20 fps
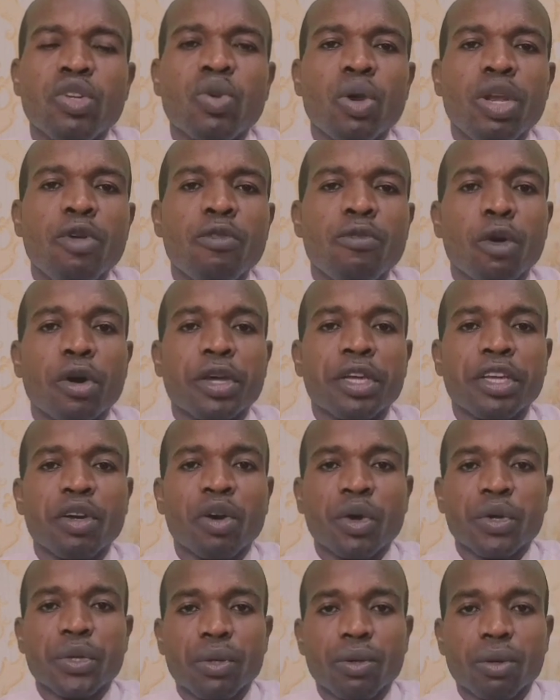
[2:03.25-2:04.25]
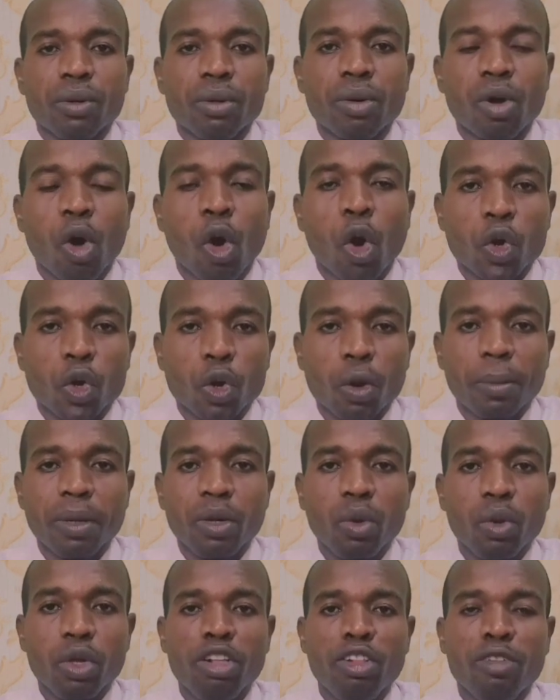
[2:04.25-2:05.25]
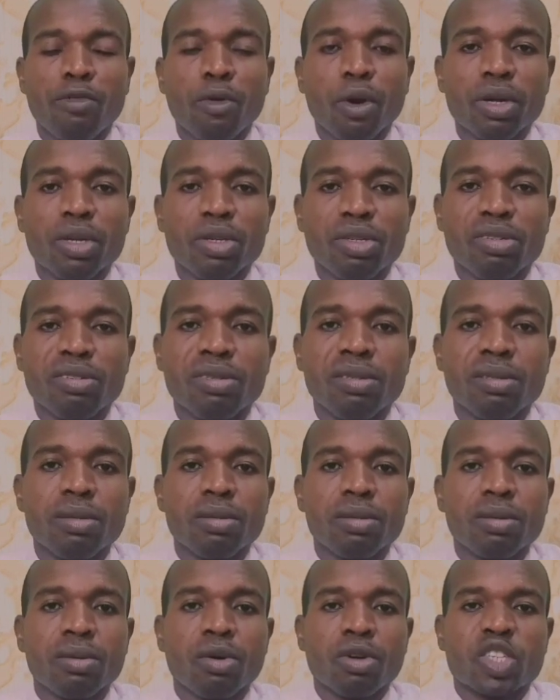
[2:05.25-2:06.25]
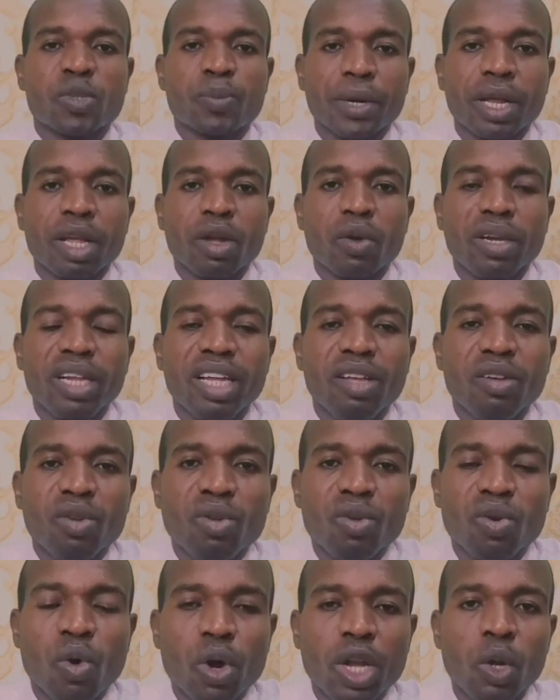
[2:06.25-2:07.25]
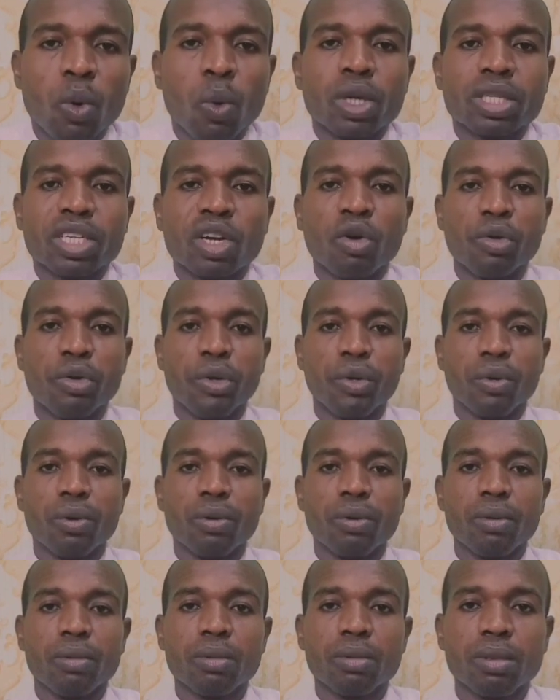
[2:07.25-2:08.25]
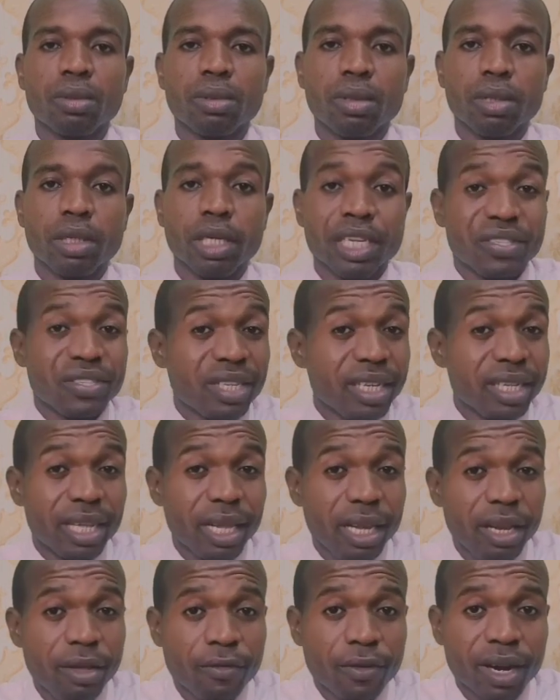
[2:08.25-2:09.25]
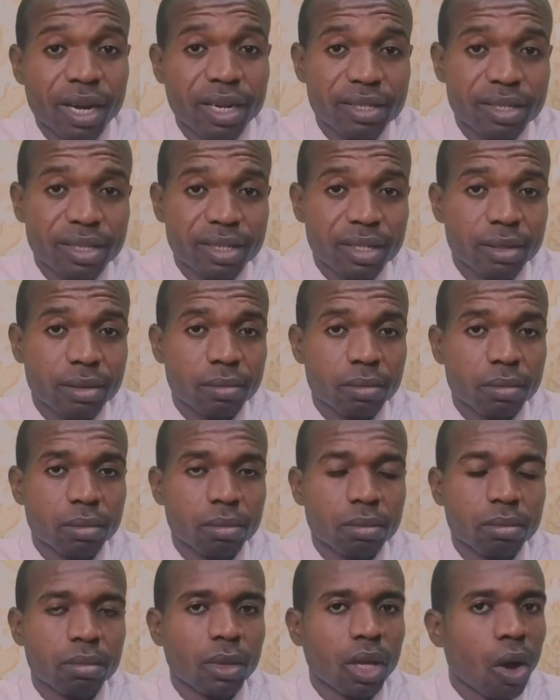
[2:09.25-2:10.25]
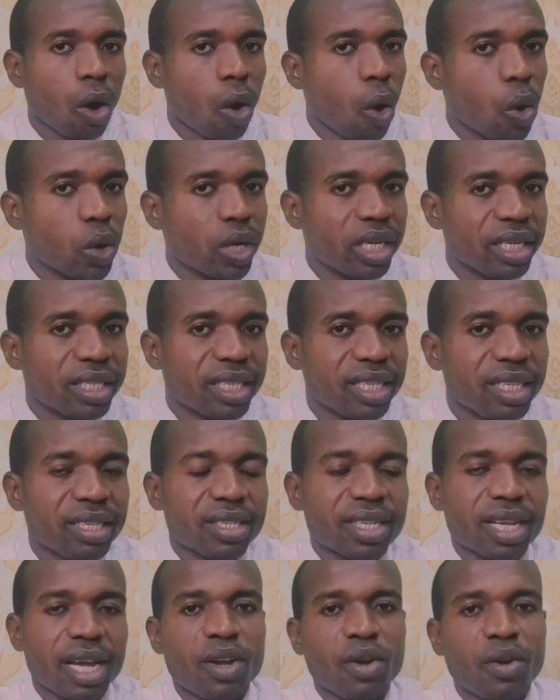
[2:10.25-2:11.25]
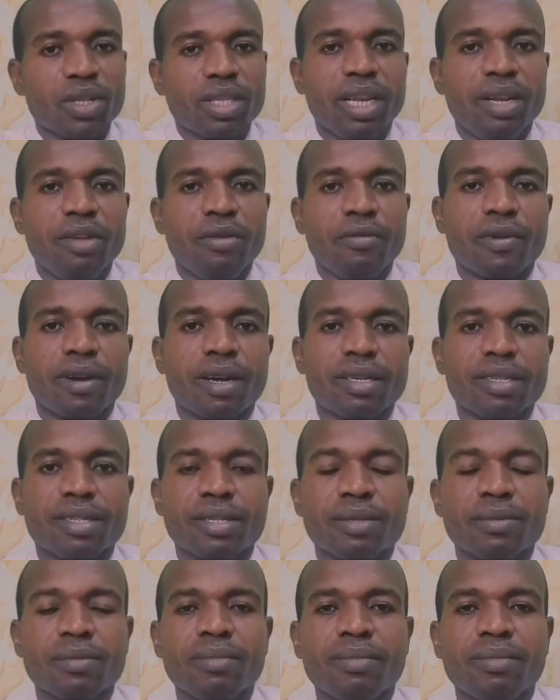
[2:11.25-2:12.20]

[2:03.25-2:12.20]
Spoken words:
olive oil on you or rubbing olive oil, sprinkling holy water on you? Is it deliverance? All these things are not deliverance.